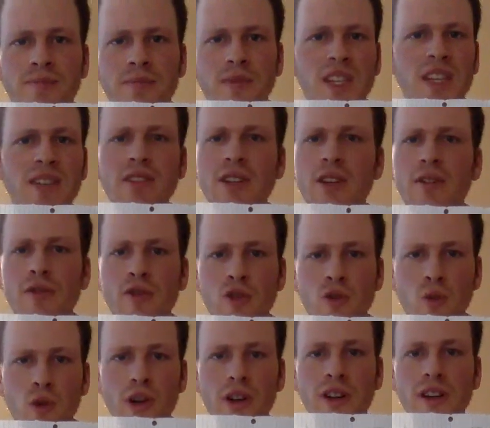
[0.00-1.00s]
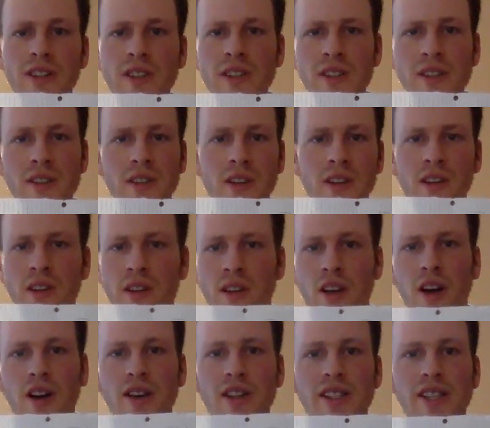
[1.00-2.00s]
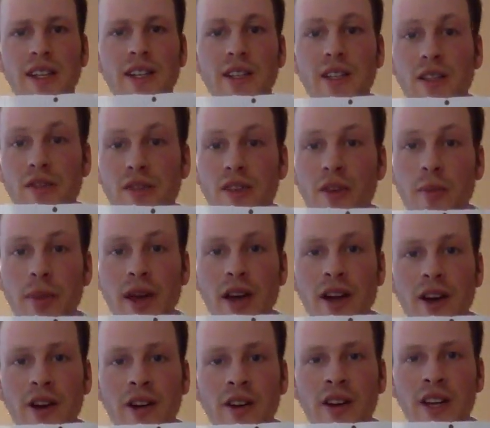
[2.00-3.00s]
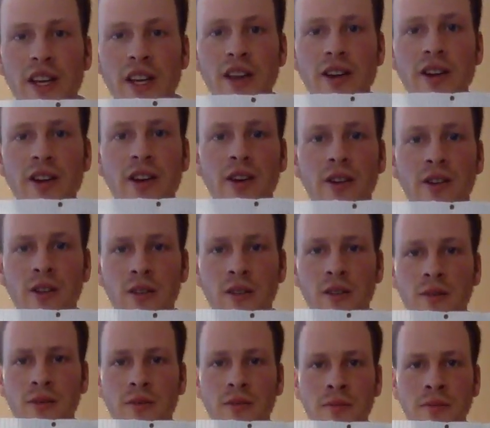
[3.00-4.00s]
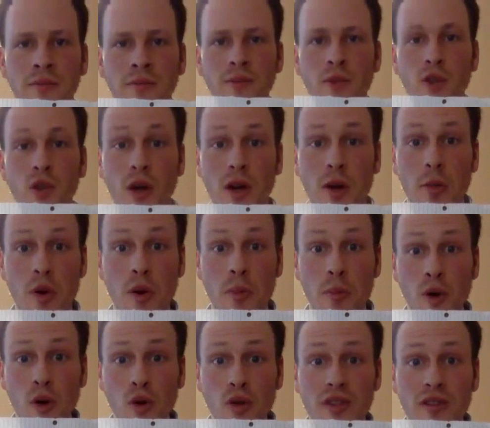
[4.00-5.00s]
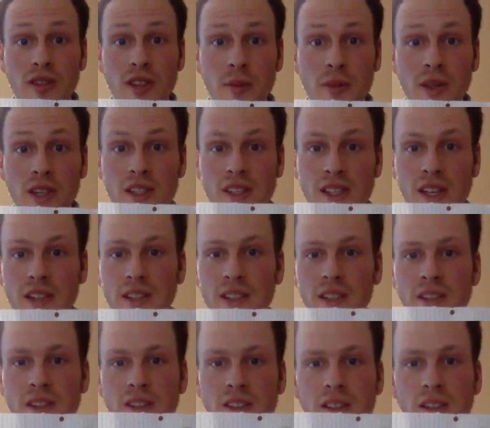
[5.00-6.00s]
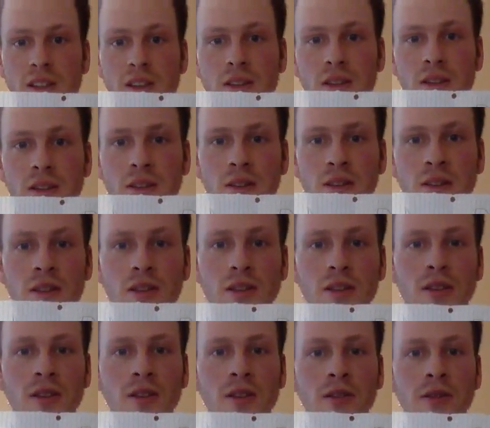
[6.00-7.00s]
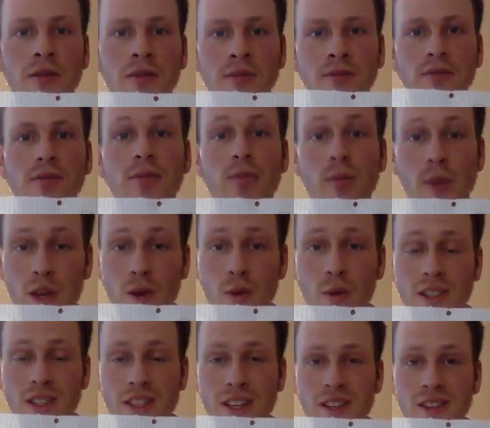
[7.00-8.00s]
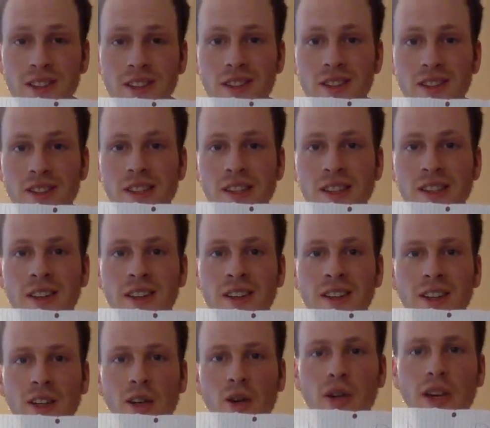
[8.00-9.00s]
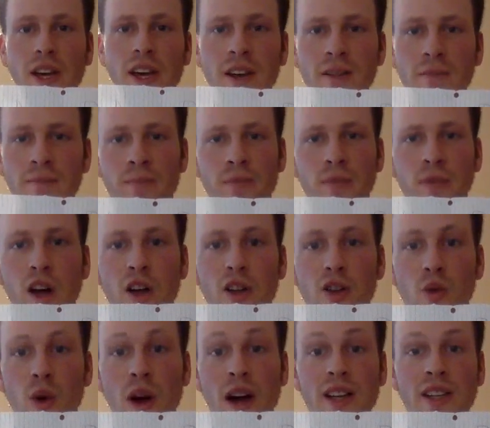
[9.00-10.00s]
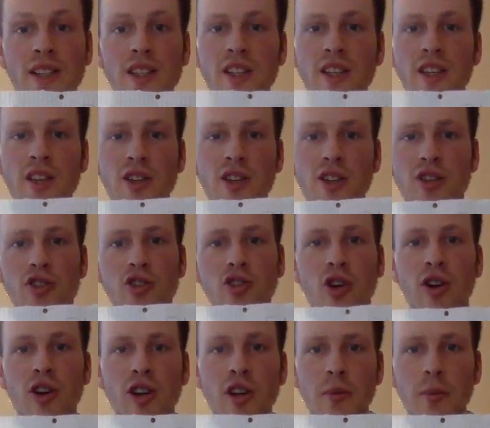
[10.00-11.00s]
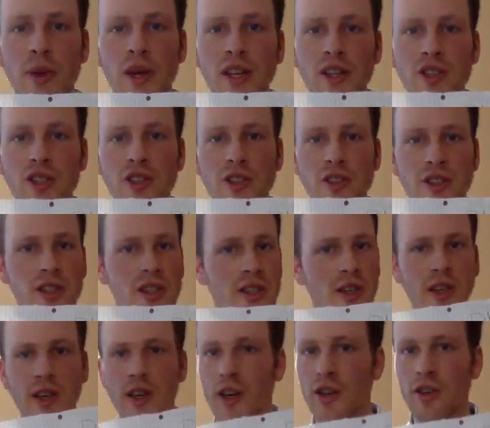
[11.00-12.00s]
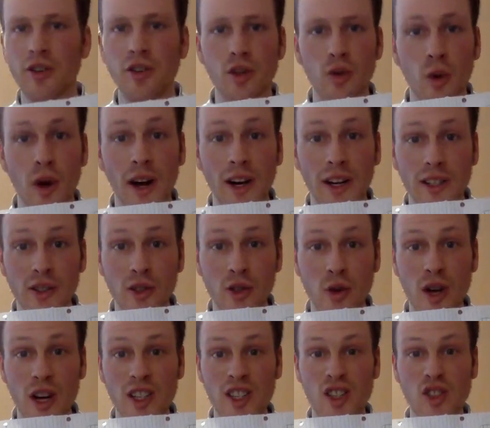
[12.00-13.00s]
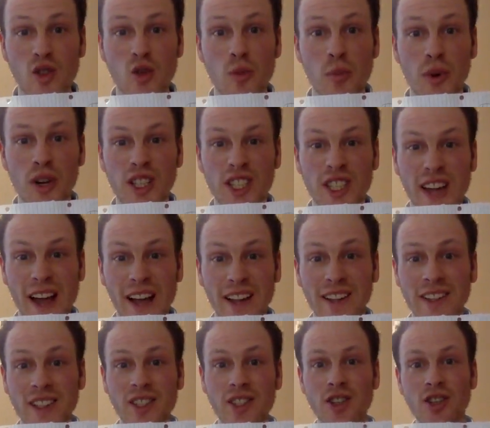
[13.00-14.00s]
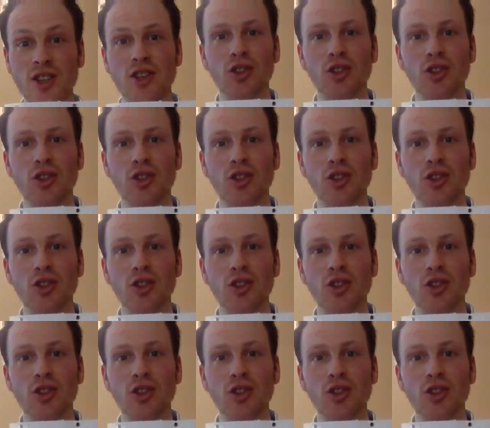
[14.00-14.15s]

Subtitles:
Even a few words. Our sentence for bear here. You want to put both of them in a sentence? Make one sentence, okay? Otherwise, you're drawing your pictures. You want to do a super challenge?